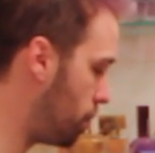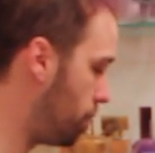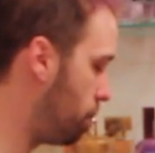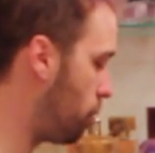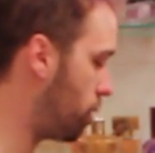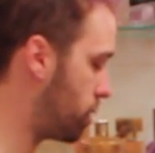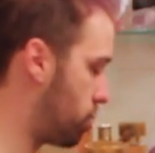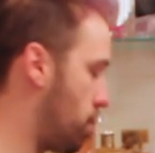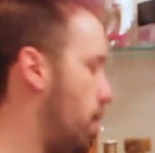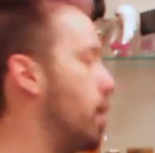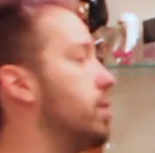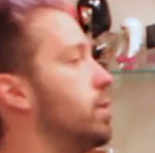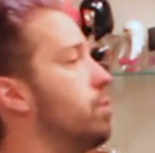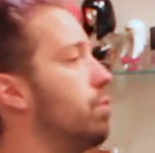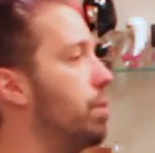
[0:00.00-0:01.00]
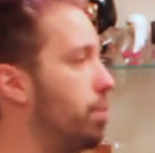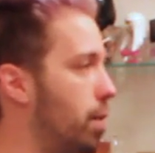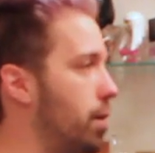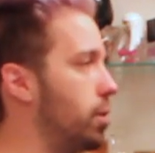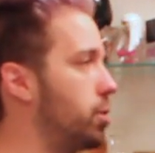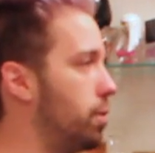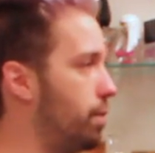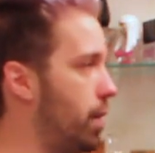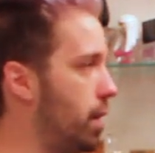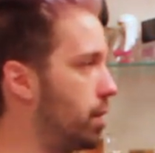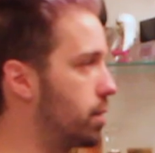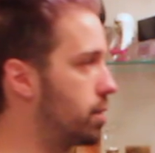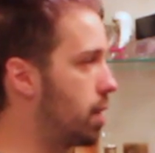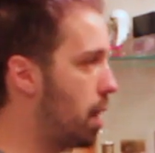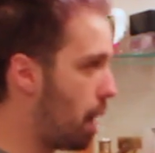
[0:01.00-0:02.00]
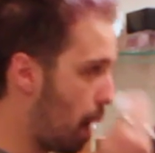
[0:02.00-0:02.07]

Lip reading: moisturize and replenish your face